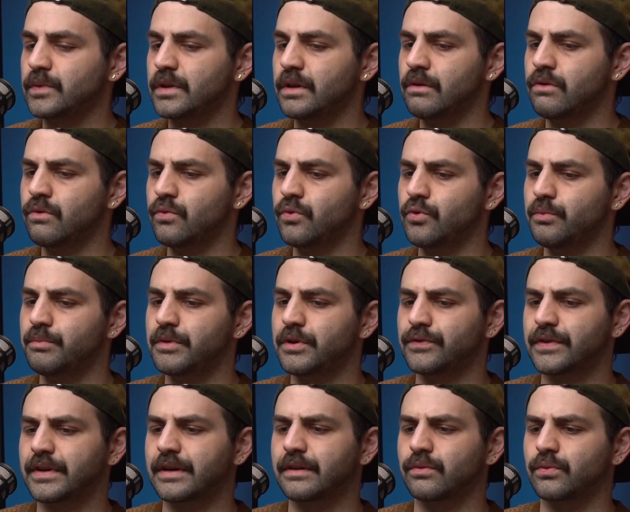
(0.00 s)
through
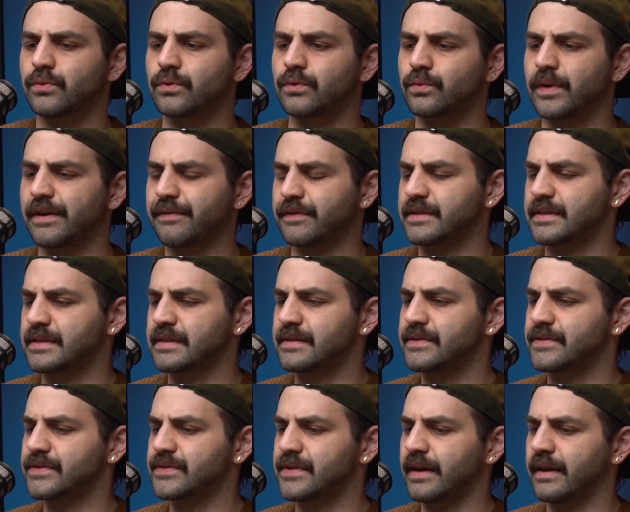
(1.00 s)
music, through
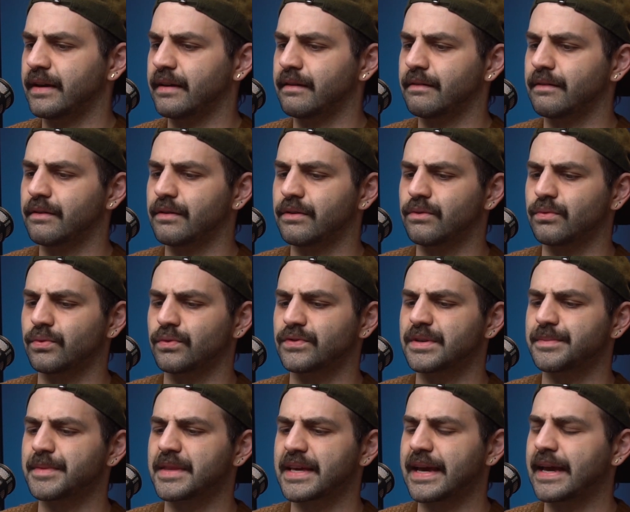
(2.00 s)
references, and through
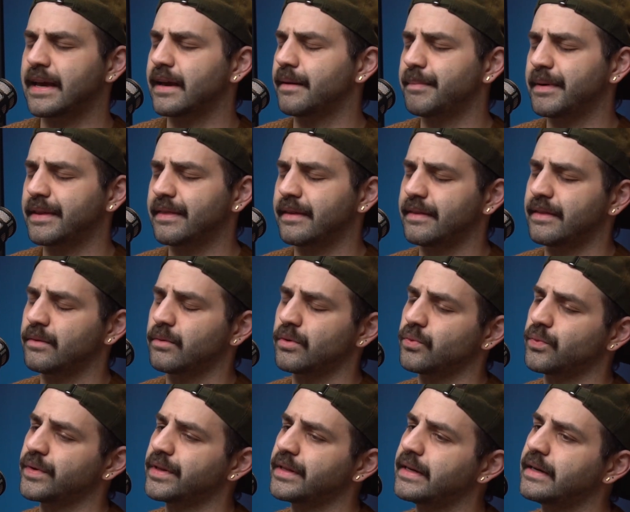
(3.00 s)
some of the camp, I think they were
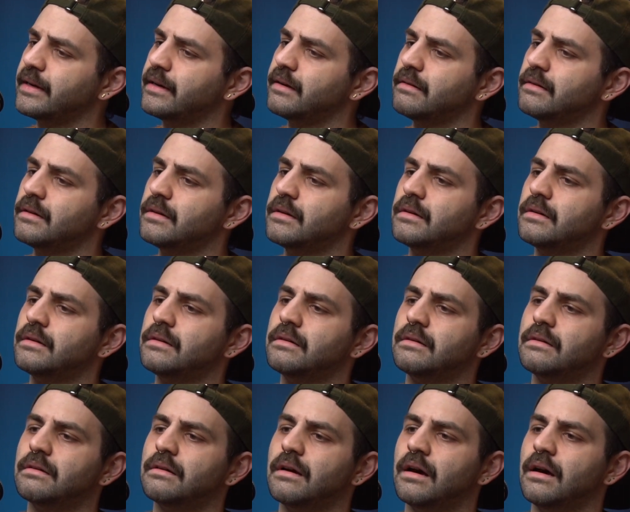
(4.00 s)
really
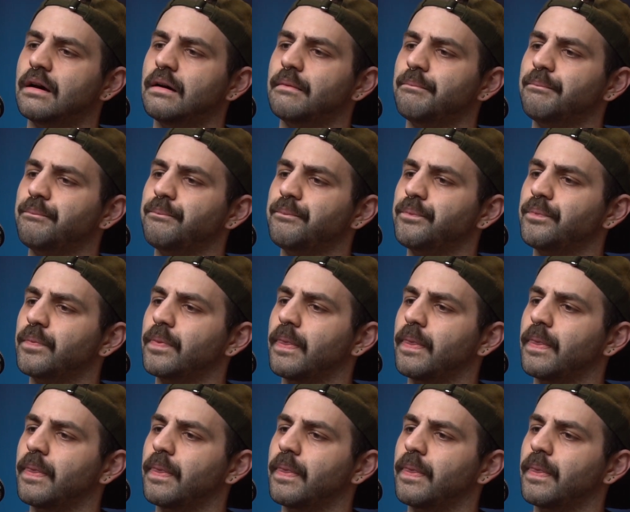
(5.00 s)
um,